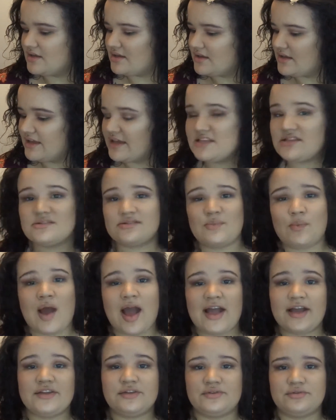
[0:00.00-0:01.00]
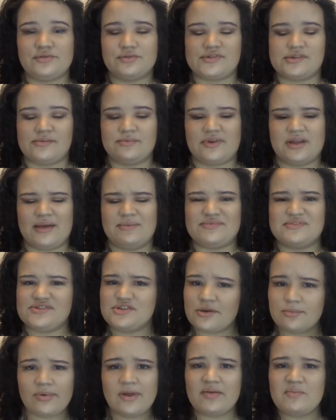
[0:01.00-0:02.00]
It's wackadoodle sometimes. Is
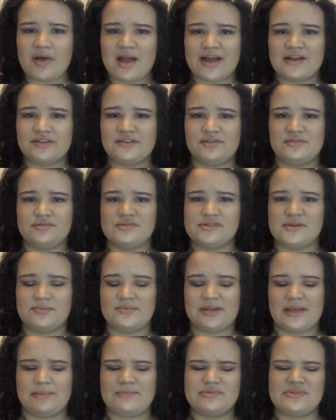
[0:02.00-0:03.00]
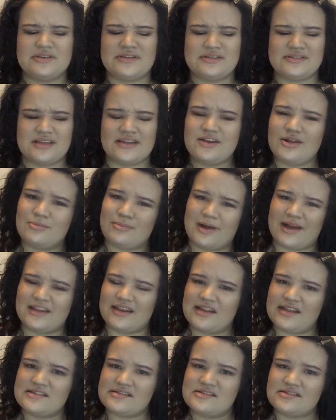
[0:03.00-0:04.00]
your brain wackadoodle sometimes? Because I know mine
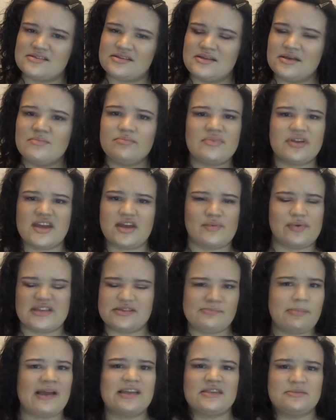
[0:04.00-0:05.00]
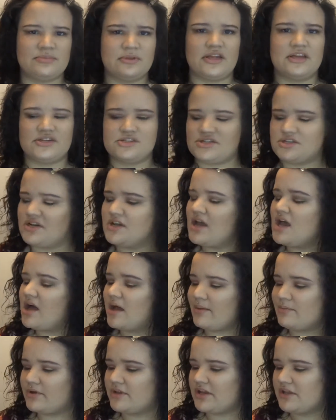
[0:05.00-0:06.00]
is. But anyways, back to blush.
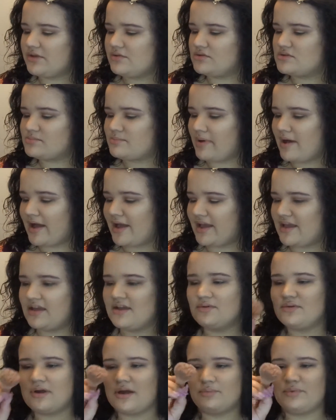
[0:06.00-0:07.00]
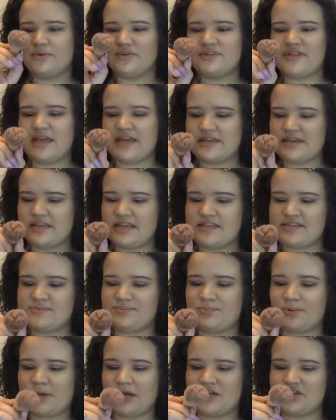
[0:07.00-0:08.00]
I'm going to use my Real Techniques
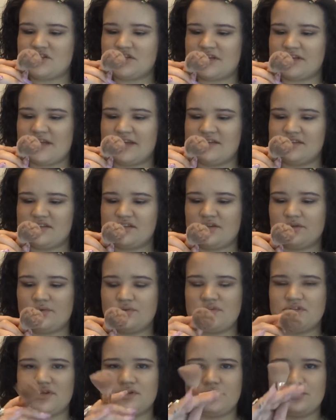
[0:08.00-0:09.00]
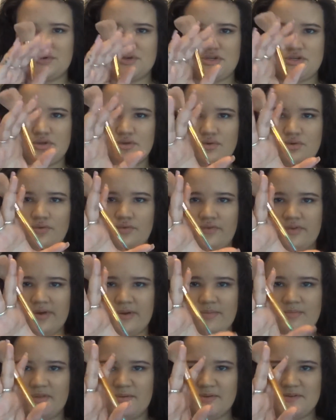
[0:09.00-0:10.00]
brush 002
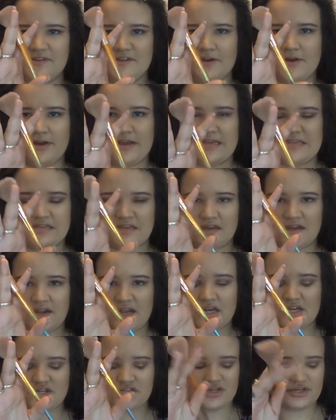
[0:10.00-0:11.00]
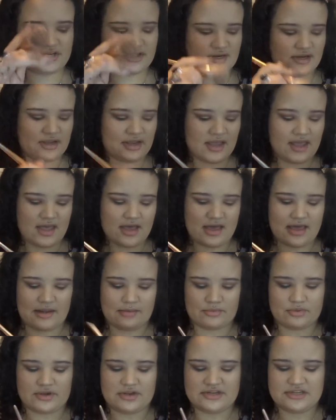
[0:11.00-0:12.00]
from the Mysterious collection. And
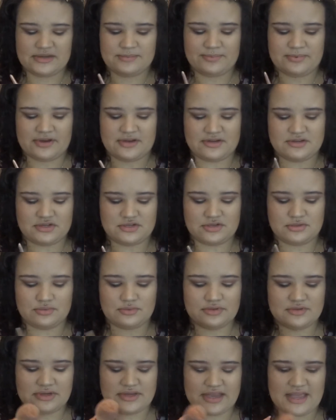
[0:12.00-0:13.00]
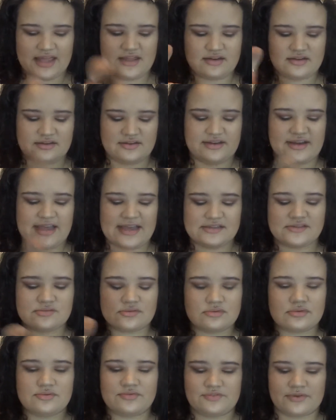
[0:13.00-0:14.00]
I'm going to dip it into, again,
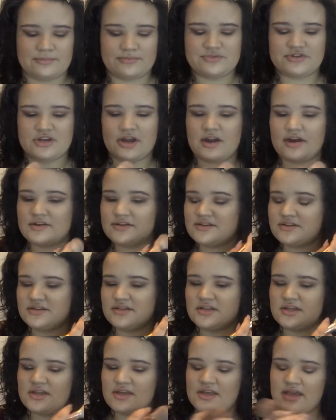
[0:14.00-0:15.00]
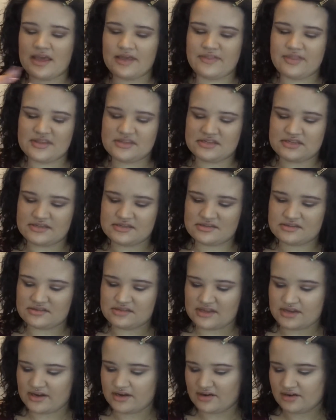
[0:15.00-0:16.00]
Dazzled from Tarte. And this is
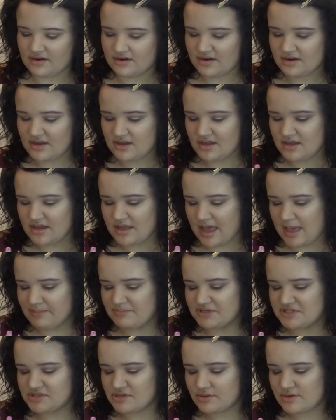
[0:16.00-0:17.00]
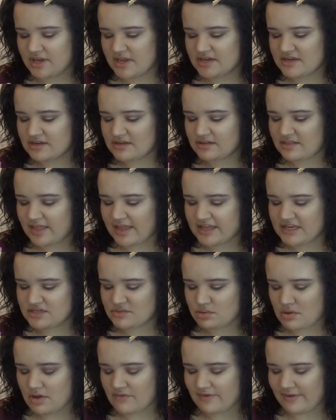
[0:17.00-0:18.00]
their Amazonian Clay
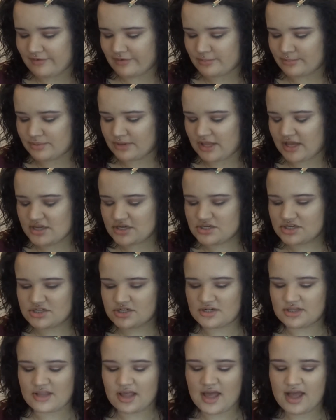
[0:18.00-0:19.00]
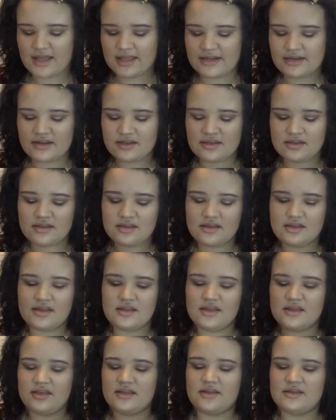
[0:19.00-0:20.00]
12-Hour Blush line.
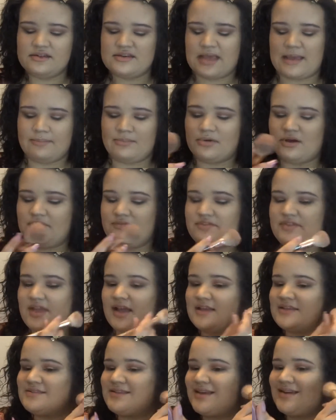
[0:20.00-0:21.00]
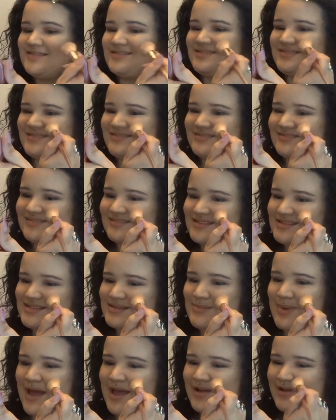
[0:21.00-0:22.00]
Tap off the excess,
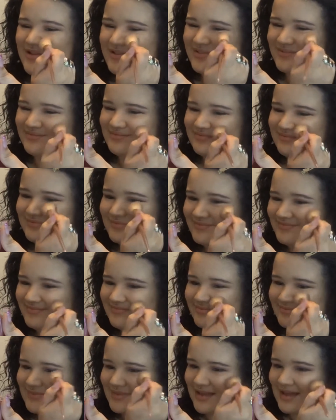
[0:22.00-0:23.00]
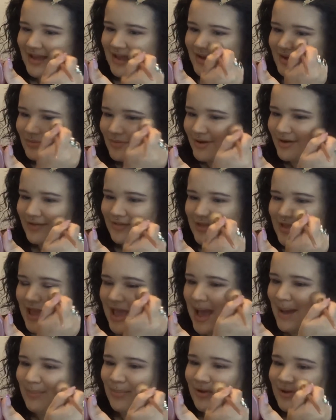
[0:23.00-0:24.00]
smile, and right on the
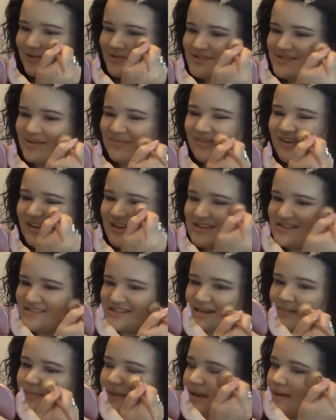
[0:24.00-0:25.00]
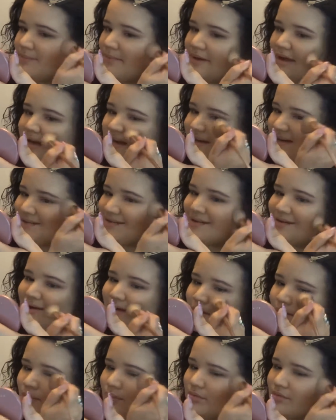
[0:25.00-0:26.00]
apples, I'm going to cinnamon bun it
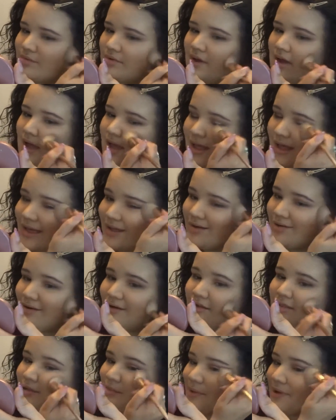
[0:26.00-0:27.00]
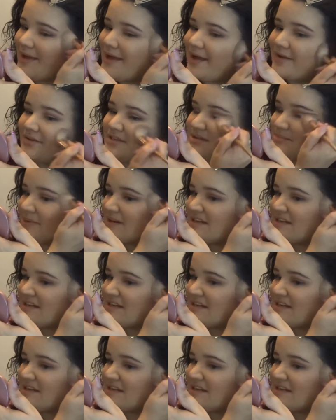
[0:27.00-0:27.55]
right all the way out to my